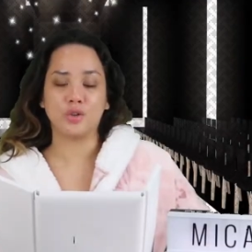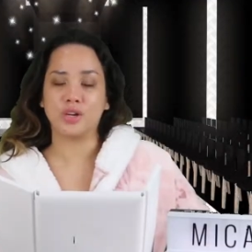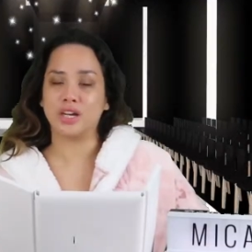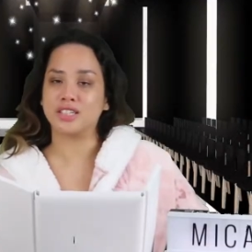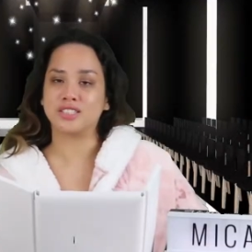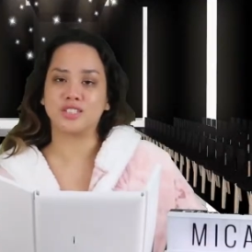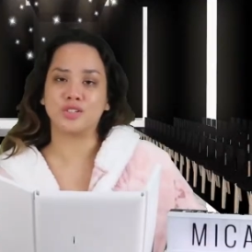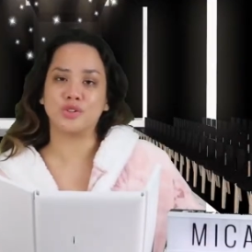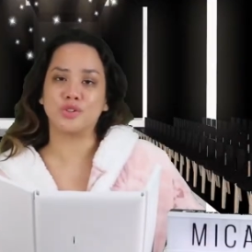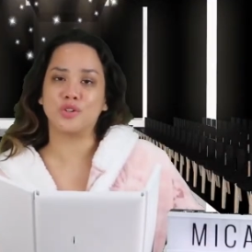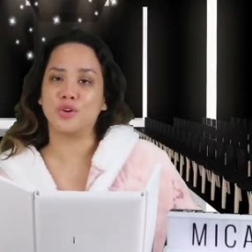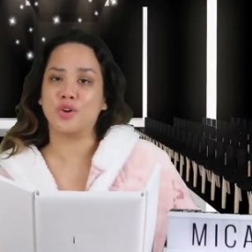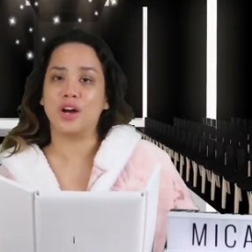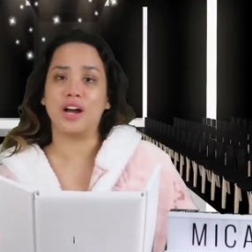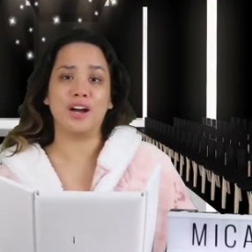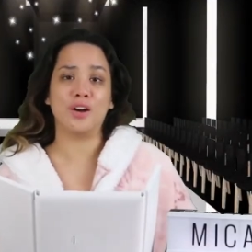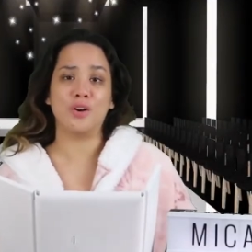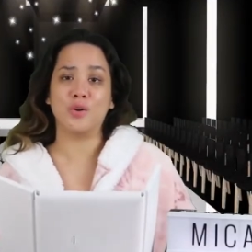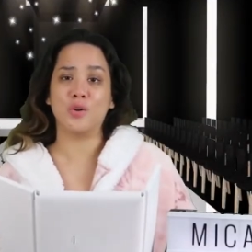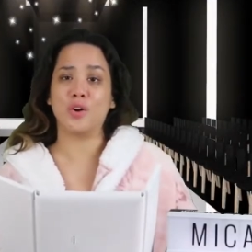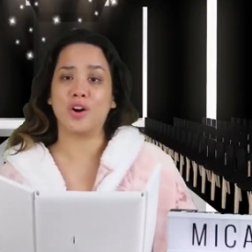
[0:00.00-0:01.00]
guys don't know
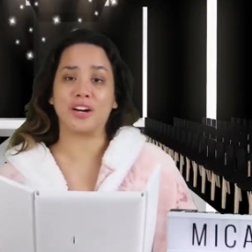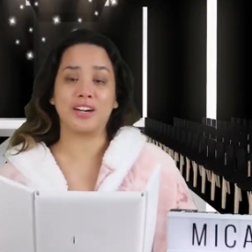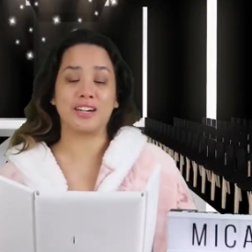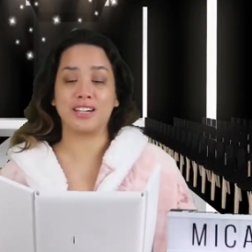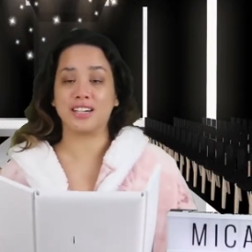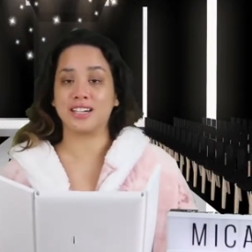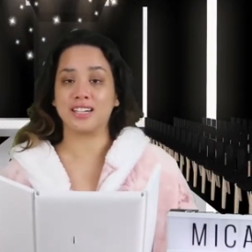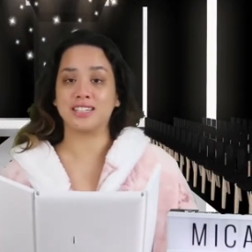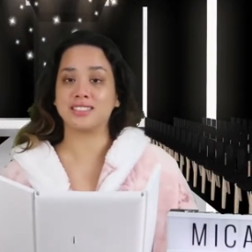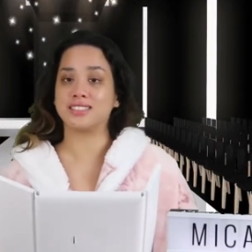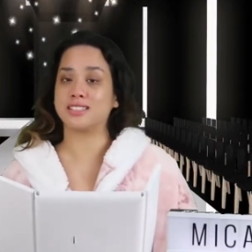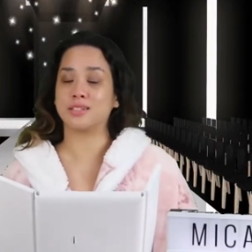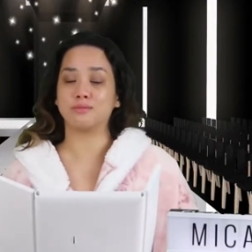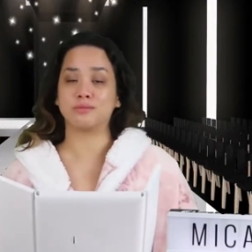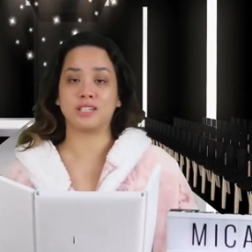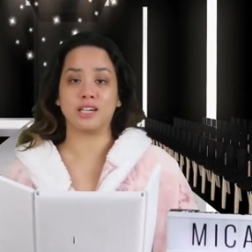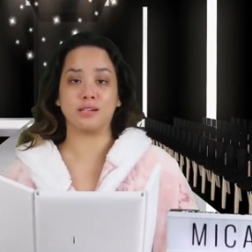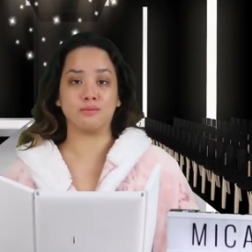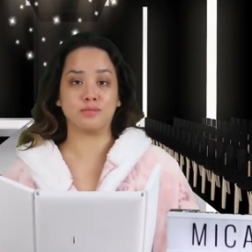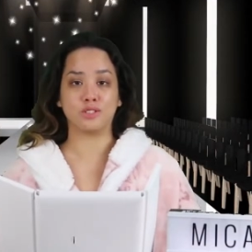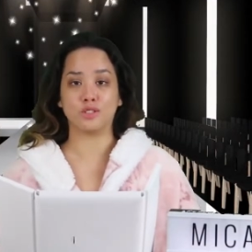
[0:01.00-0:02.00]
how hard it is
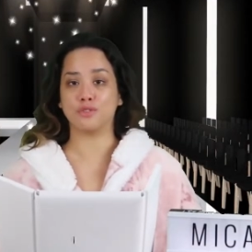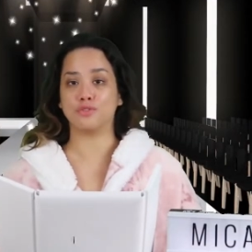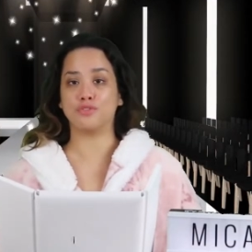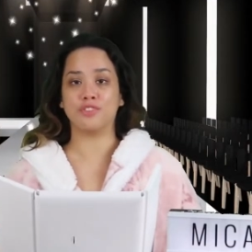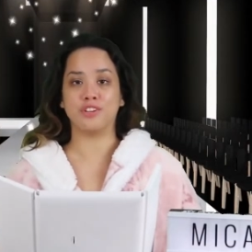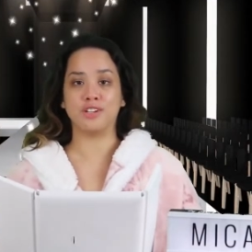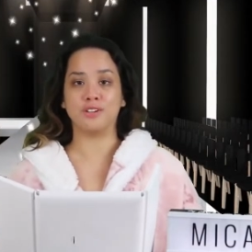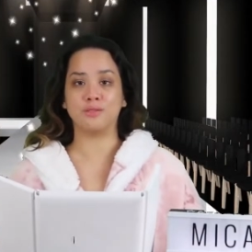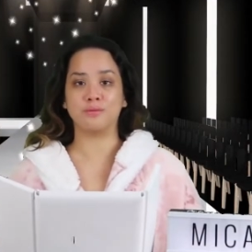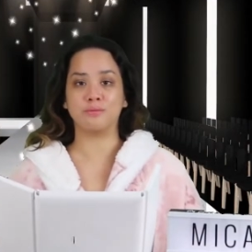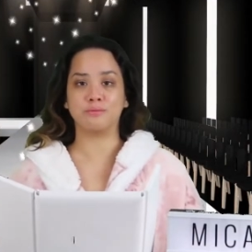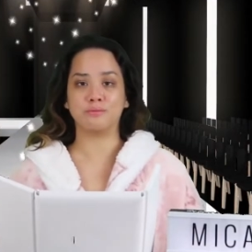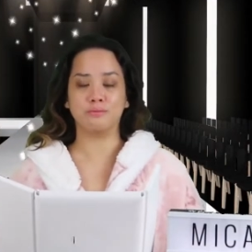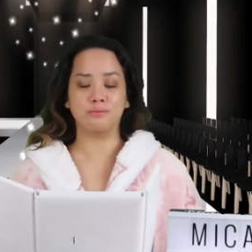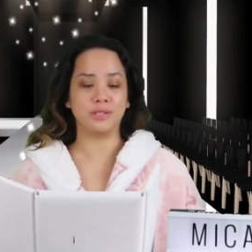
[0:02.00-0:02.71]
sometimes to film